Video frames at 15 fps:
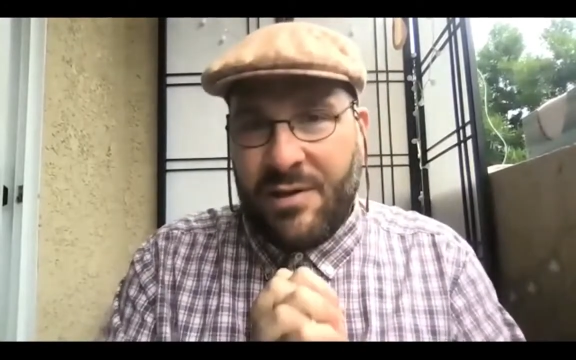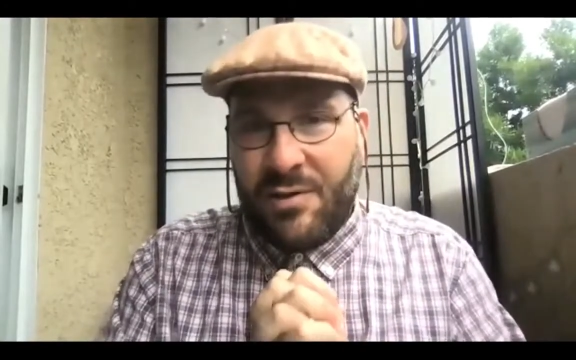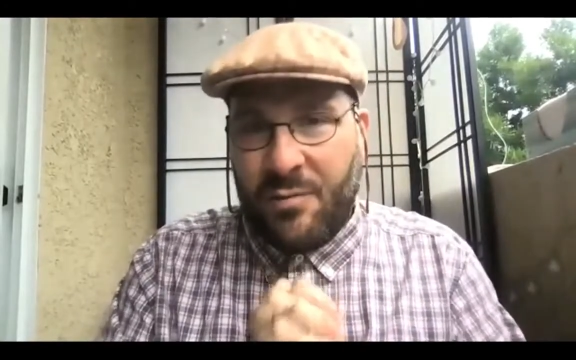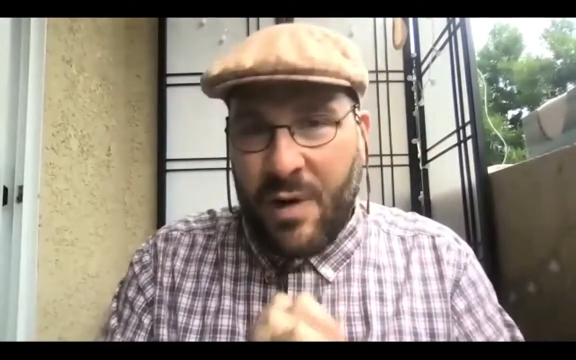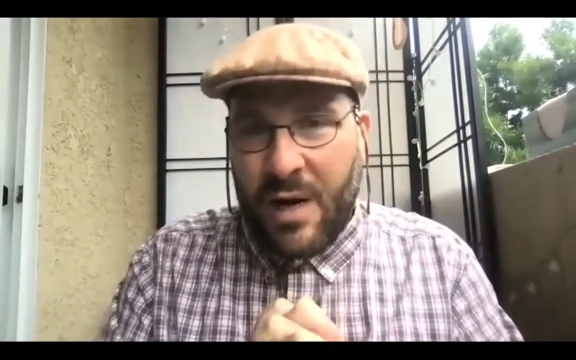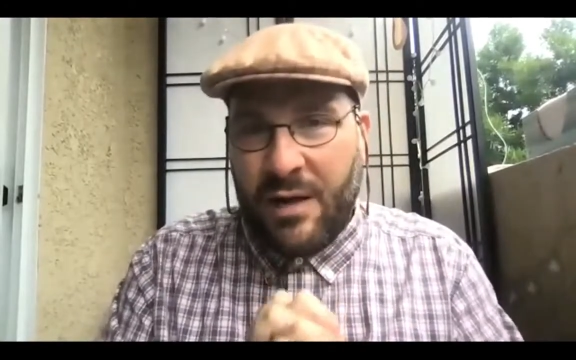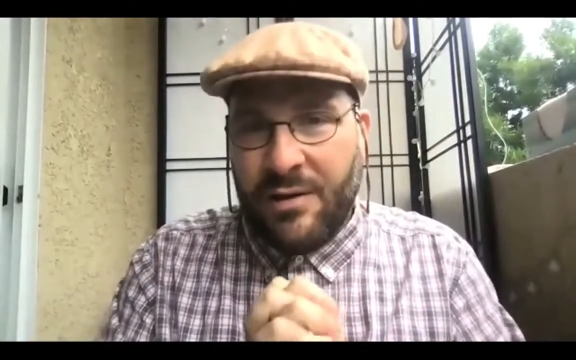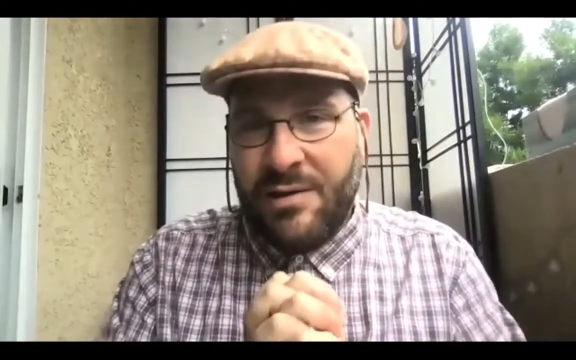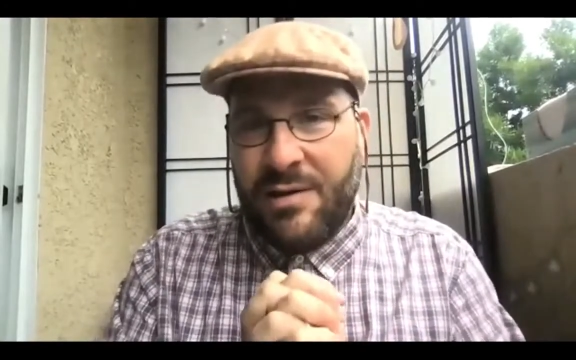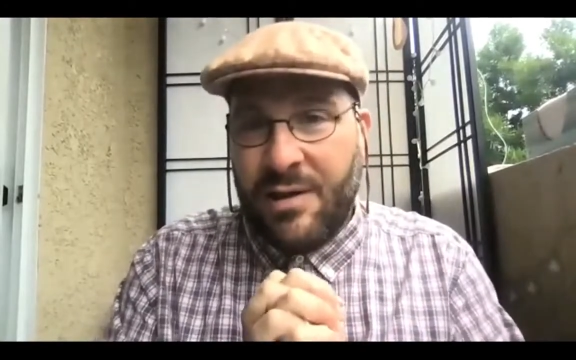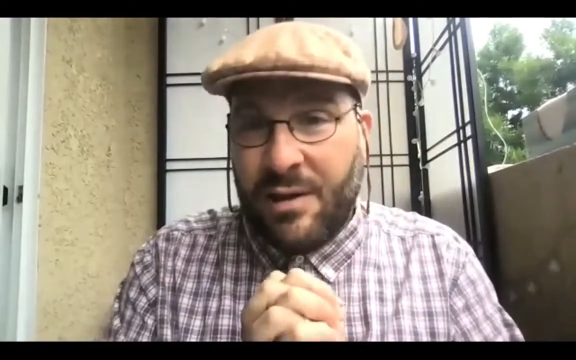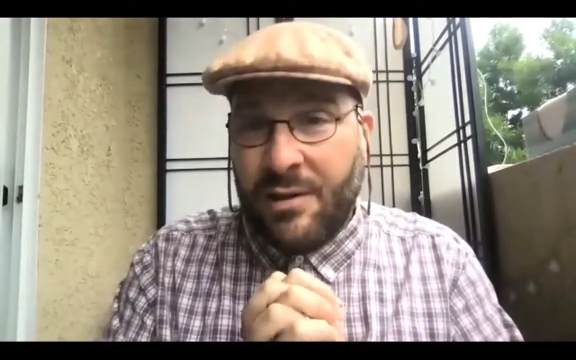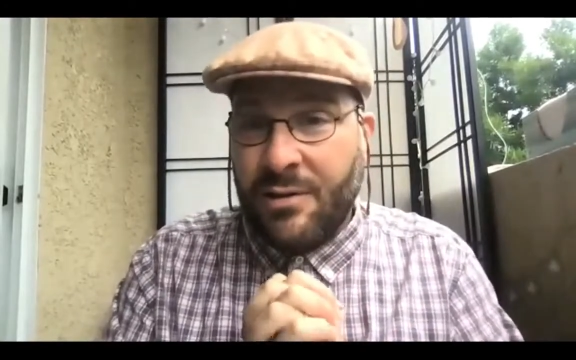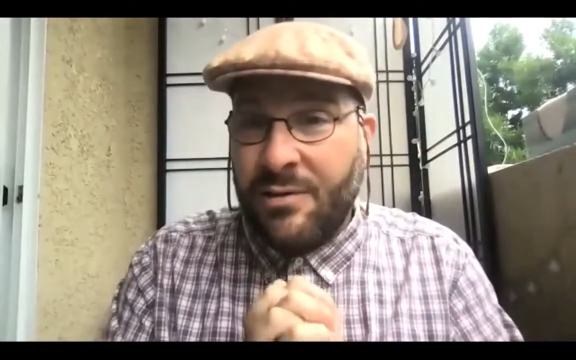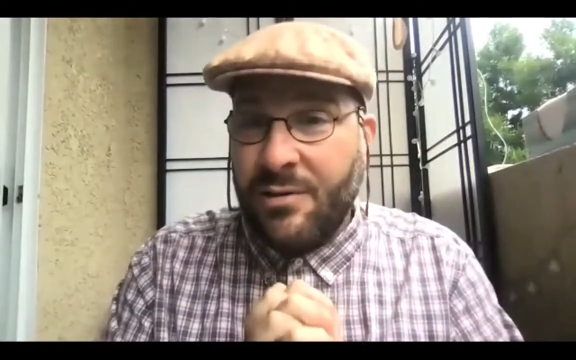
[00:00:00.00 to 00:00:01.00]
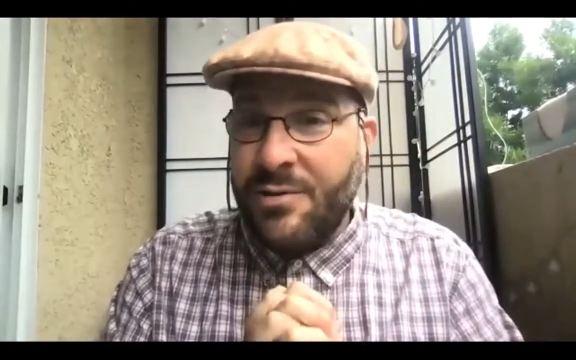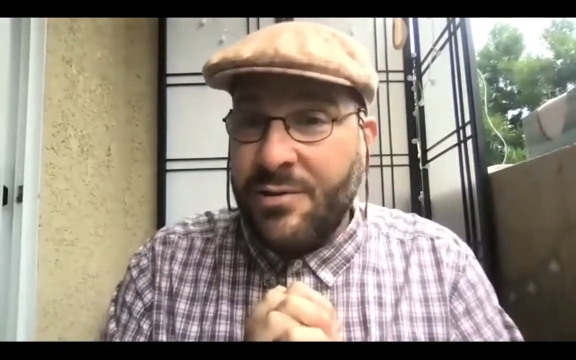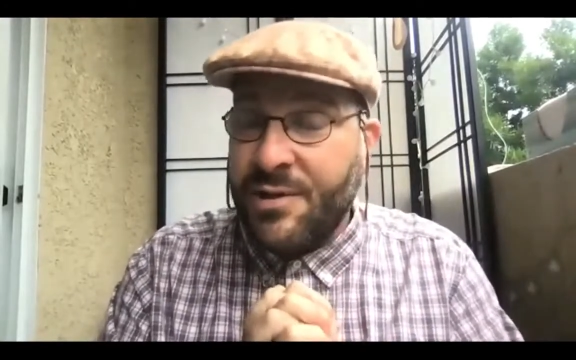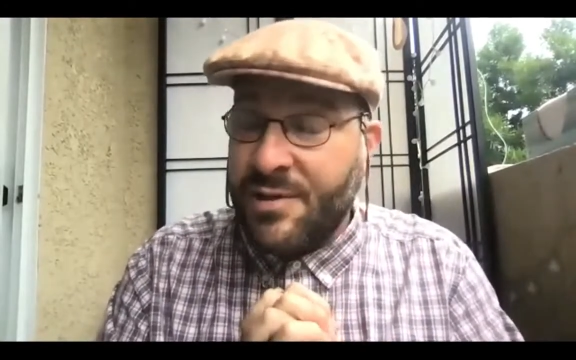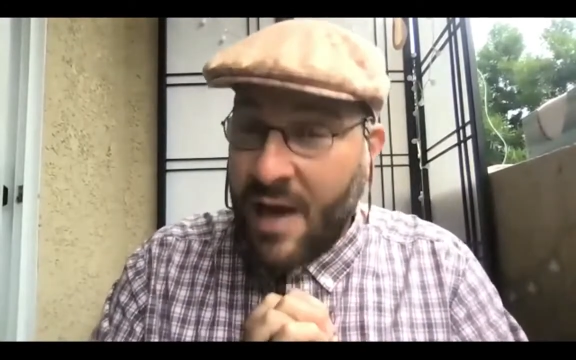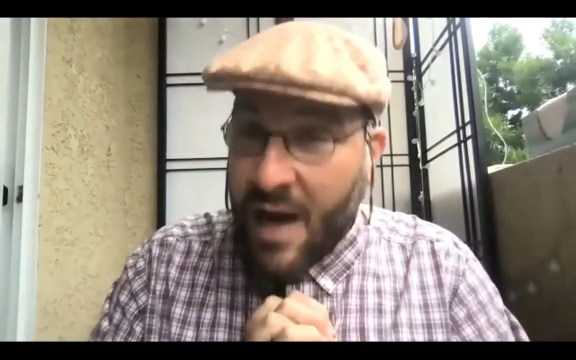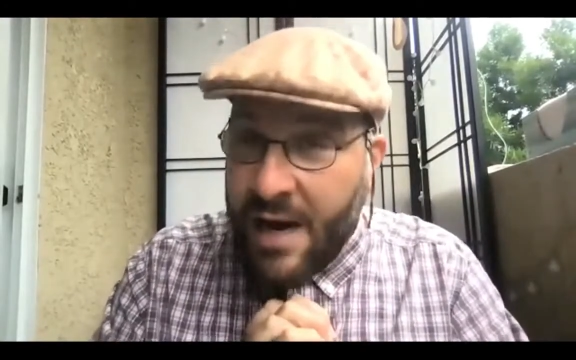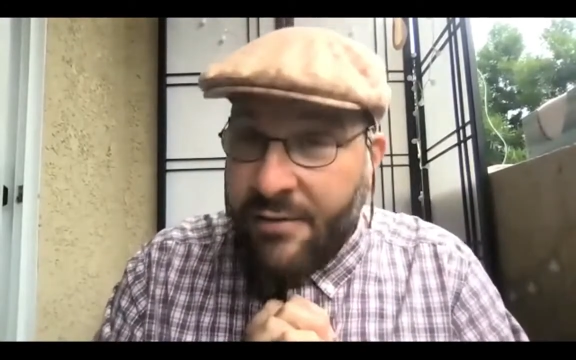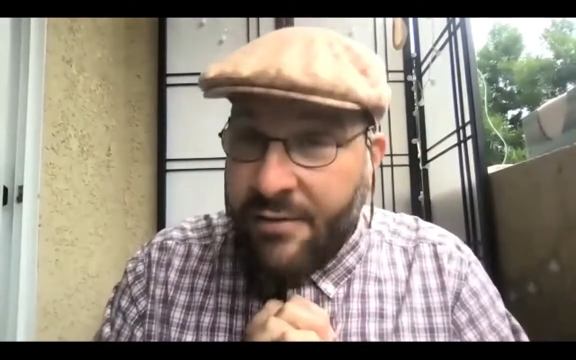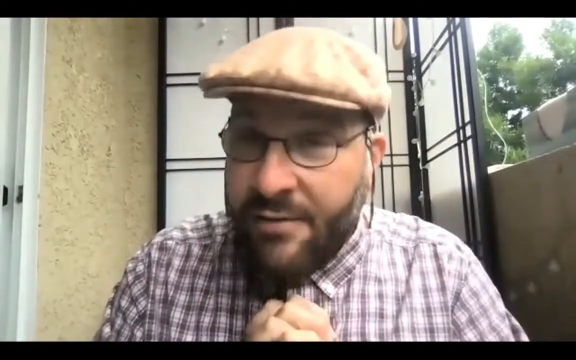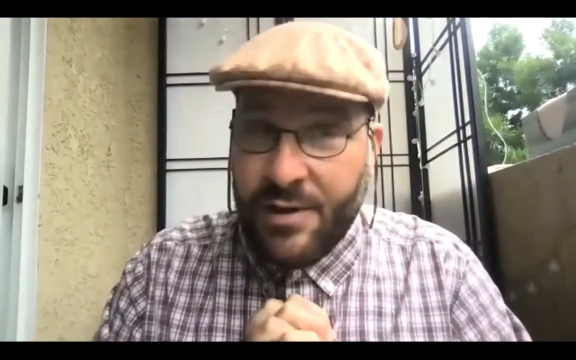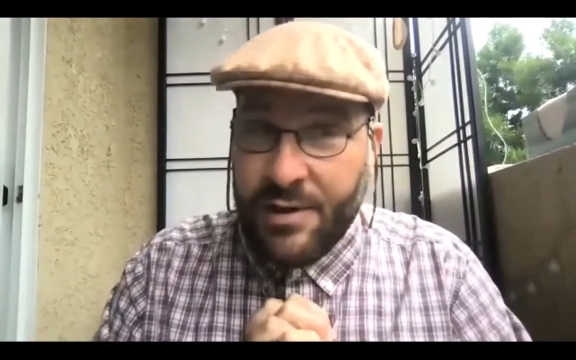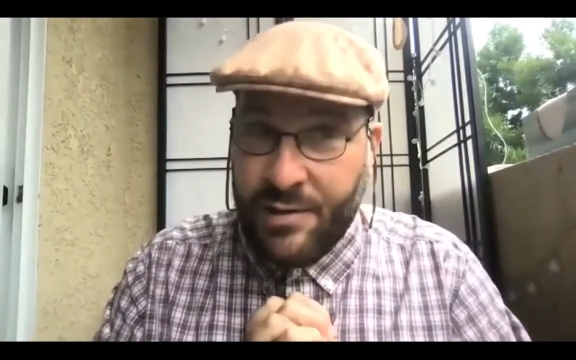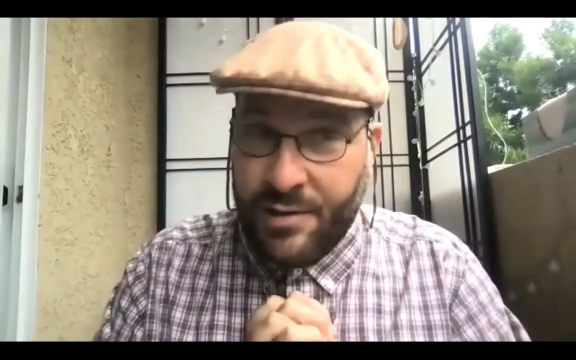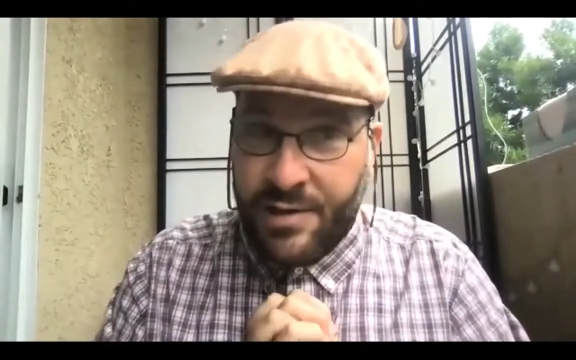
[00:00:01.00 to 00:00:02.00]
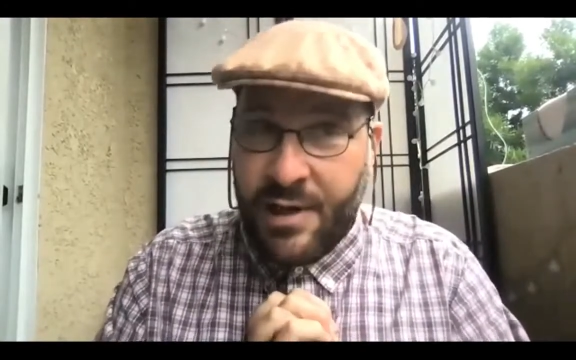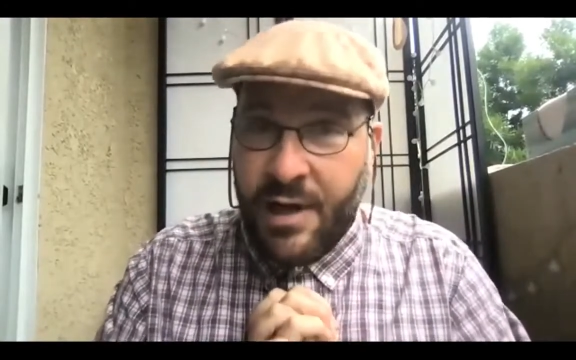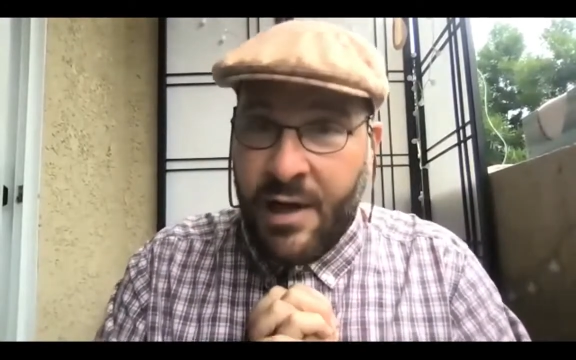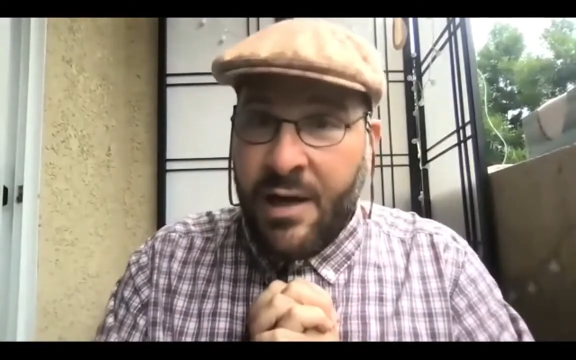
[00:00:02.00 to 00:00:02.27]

as well as the conclusions I've reached,